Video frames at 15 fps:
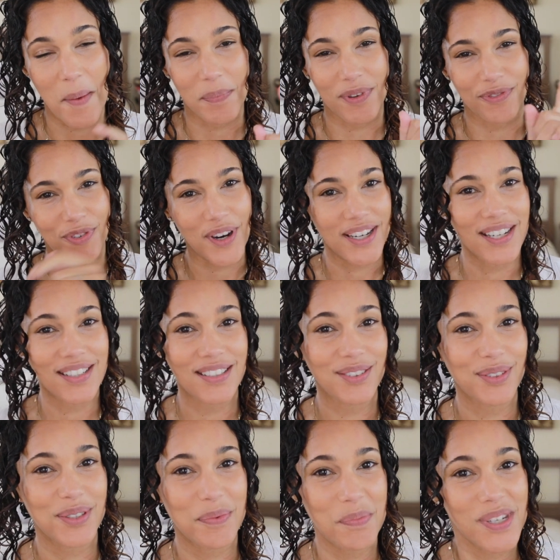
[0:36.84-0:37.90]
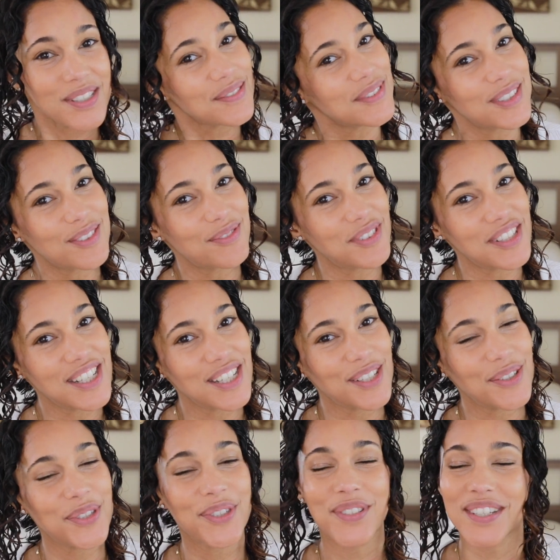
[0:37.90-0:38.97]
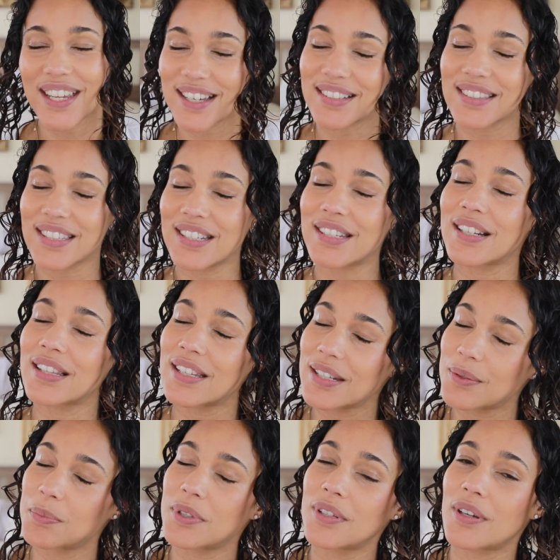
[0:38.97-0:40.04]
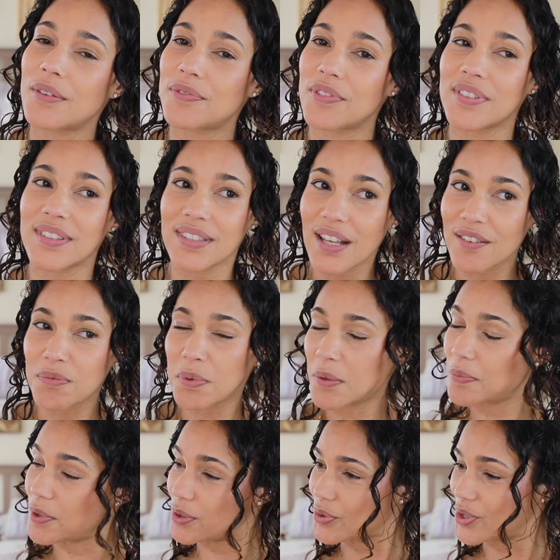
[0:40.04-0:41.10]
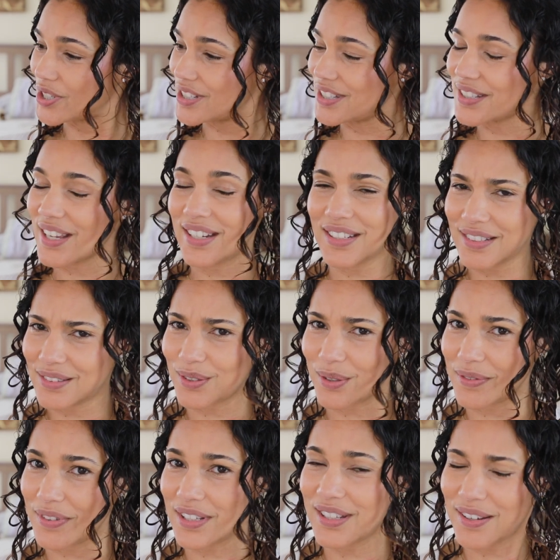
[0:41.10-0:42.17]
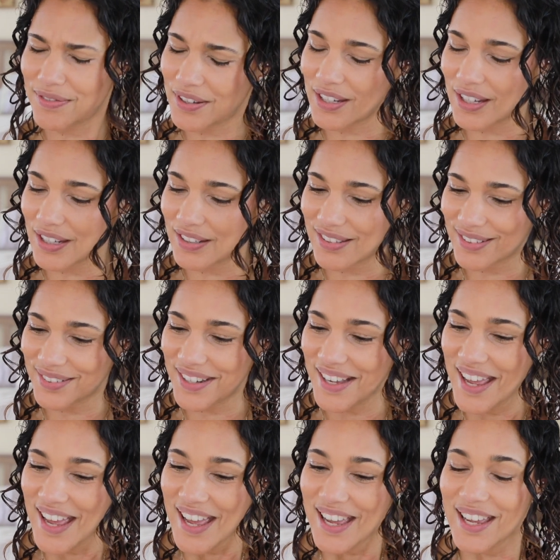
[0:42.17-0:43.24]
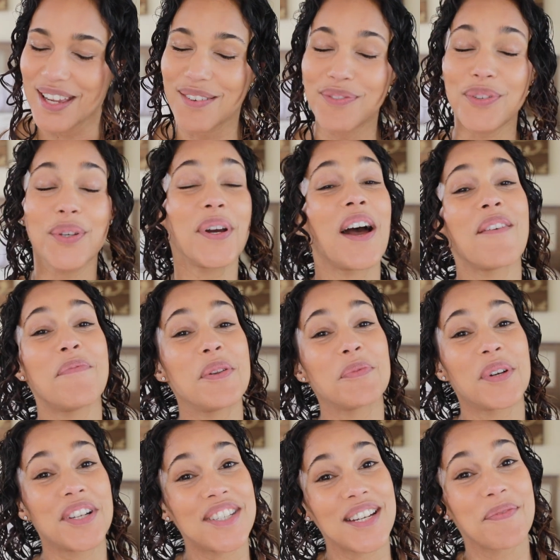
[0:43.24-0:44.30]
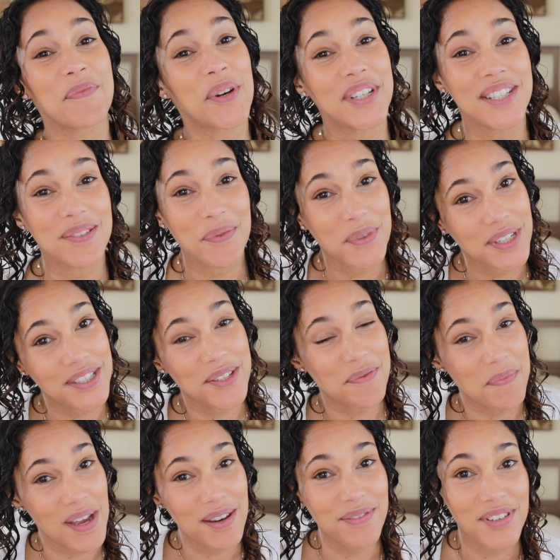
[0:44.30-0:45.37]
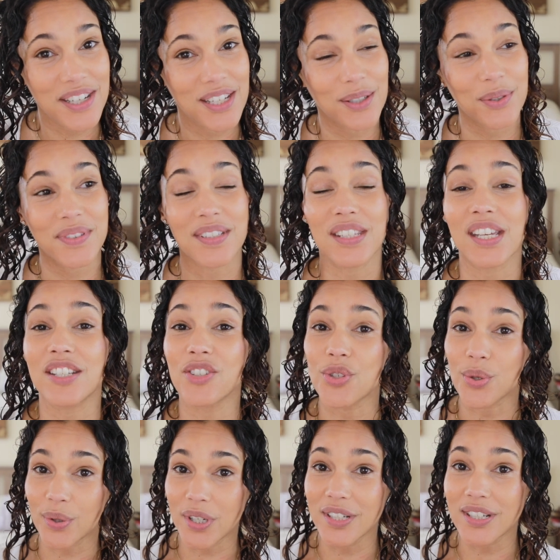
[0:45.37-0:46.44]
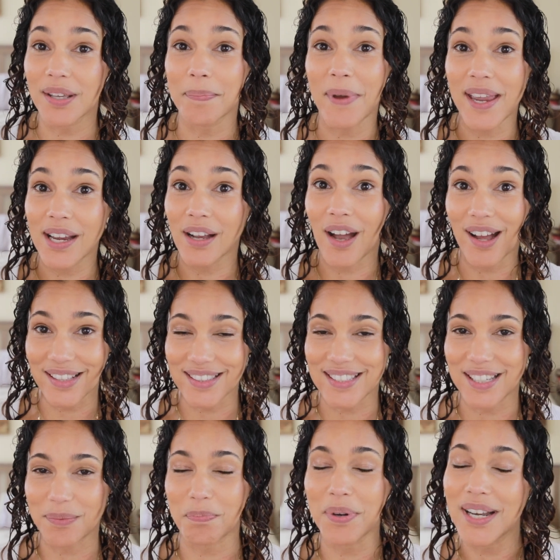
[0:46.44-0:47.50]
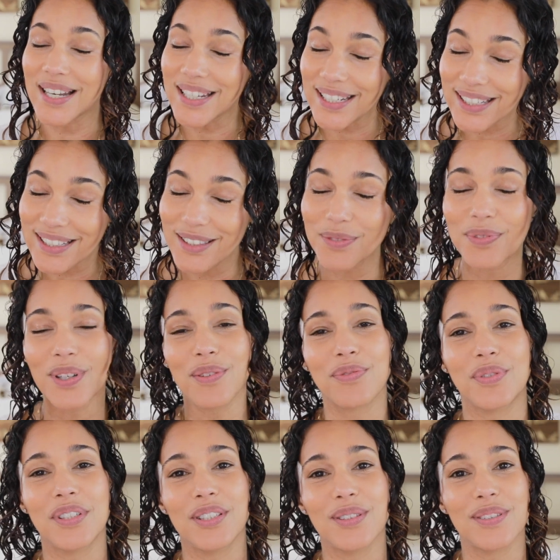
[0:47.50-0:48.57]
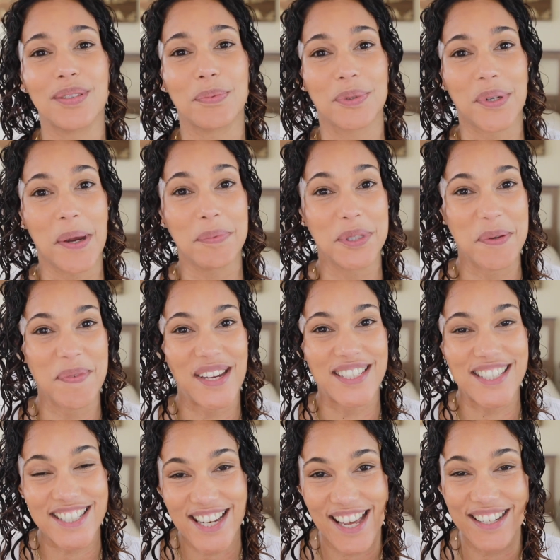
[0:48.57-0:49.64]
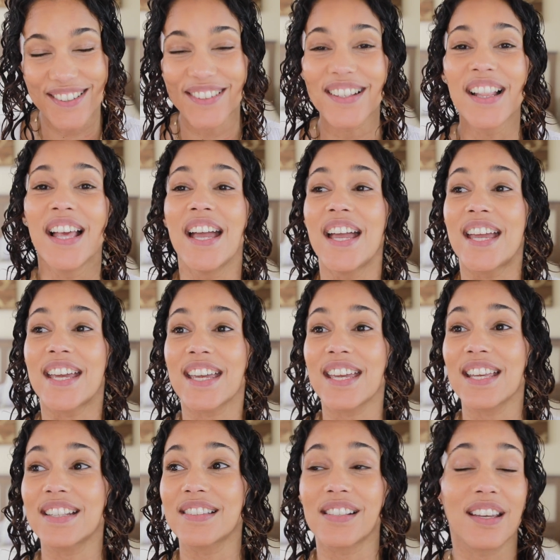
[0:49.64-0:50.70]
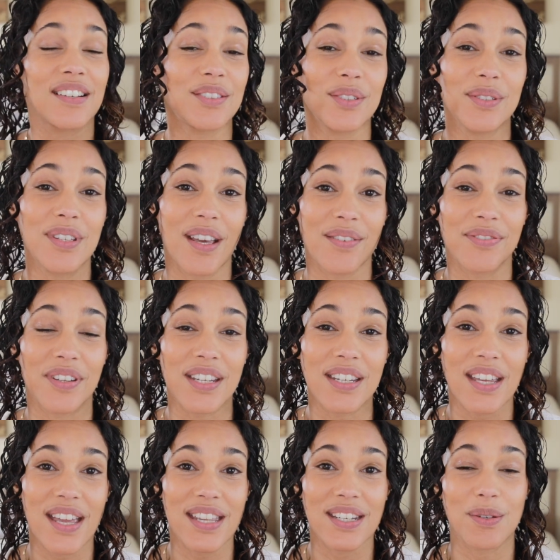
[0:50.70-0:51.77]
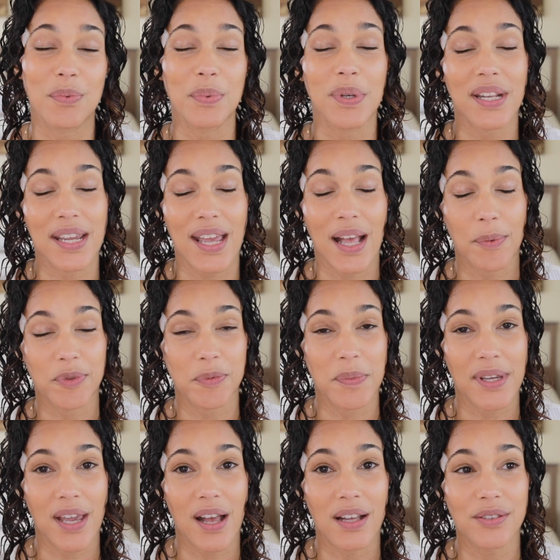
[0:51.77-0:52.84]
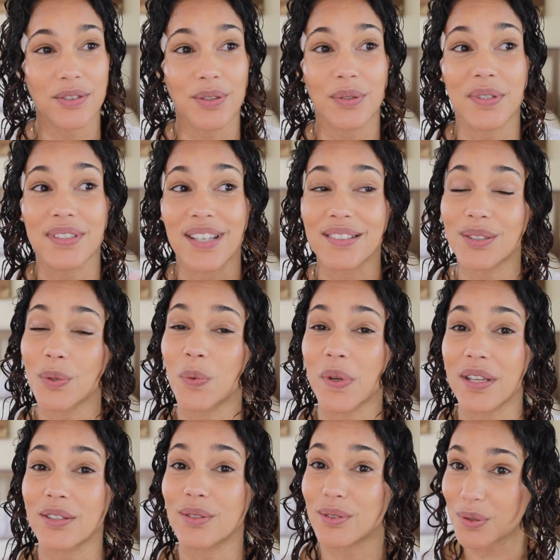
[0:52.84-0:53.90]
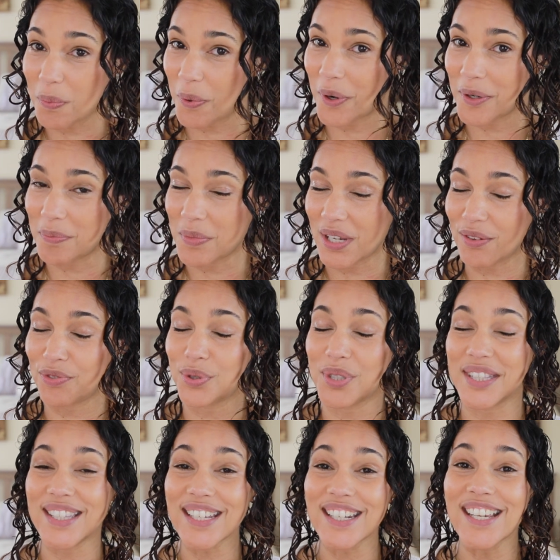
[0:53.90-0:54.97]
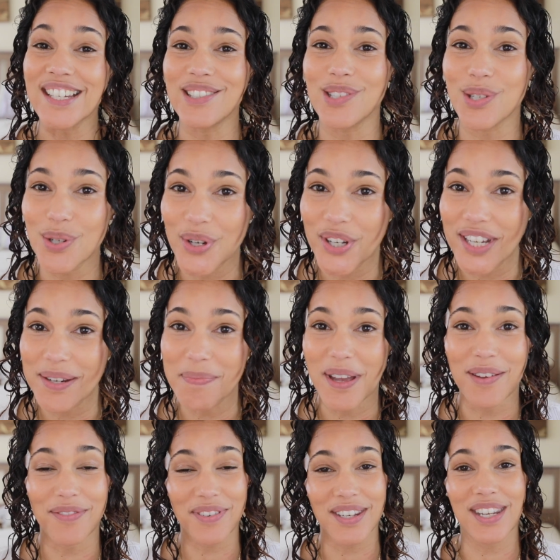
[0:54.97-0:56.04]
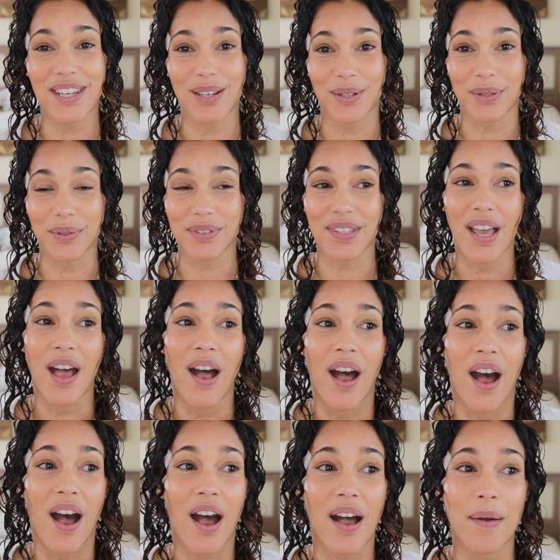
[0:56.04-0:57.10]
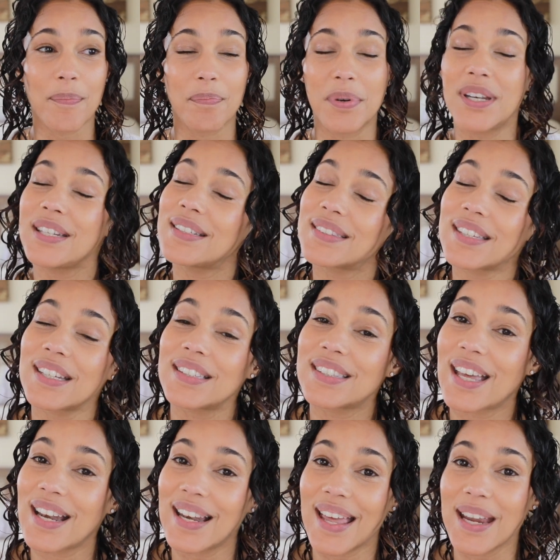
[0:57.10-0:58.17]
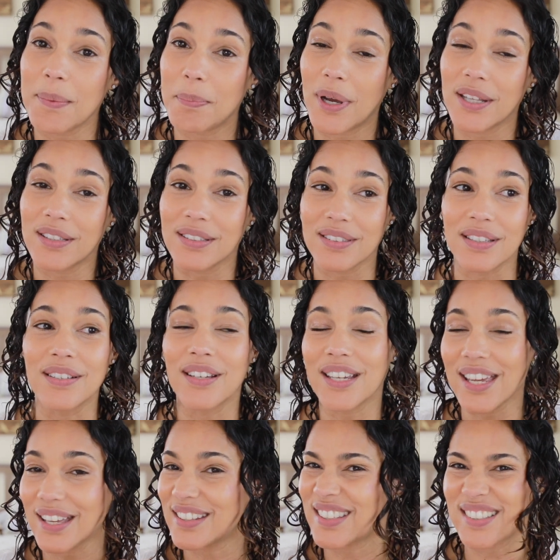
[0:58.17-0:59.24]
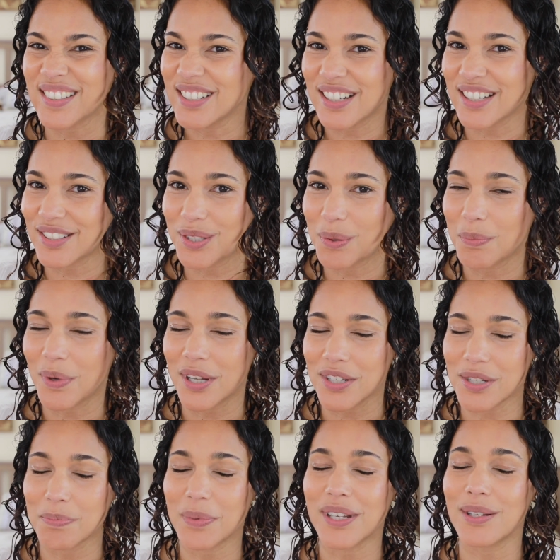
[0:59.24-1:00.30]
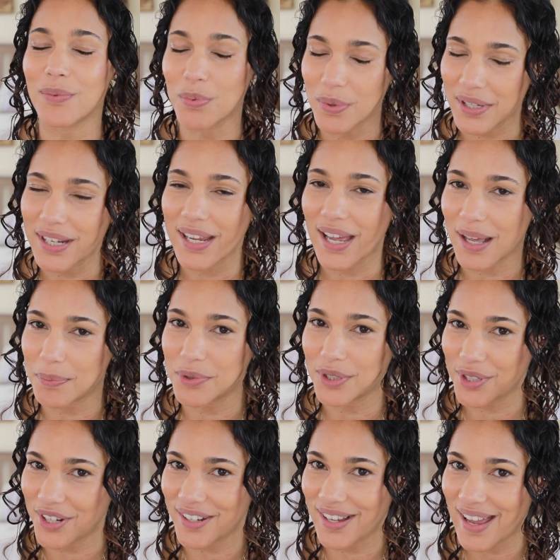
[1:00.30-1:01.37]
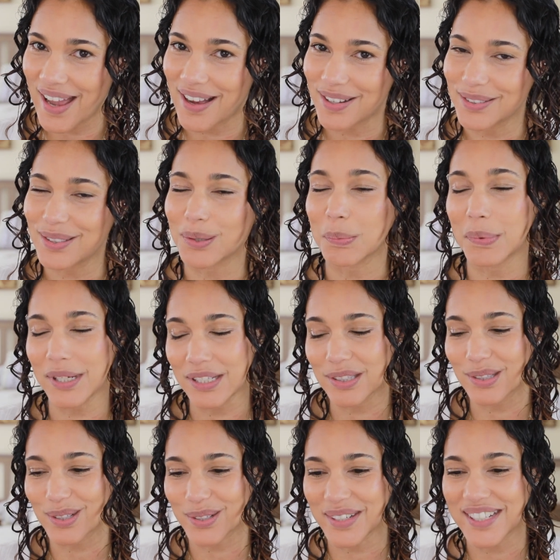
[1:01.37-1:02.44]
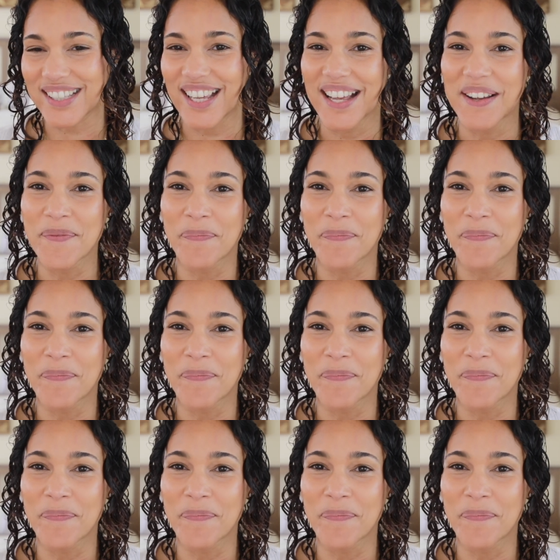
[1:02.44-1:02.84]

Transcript: Before I get into the meat of this video, you guessed it, a little bit of self-promotion. I deserve it, I think I do. If you have been watching more than one of my videos and enjoyed my content, please feel free to subscribe to my channel. It costs you nothing and it really helps me out, so that's a way to support me. If you did enjoy my videos, please hit that like button. Again, doesn't cost you much, but it really helps your girl out, so please do it.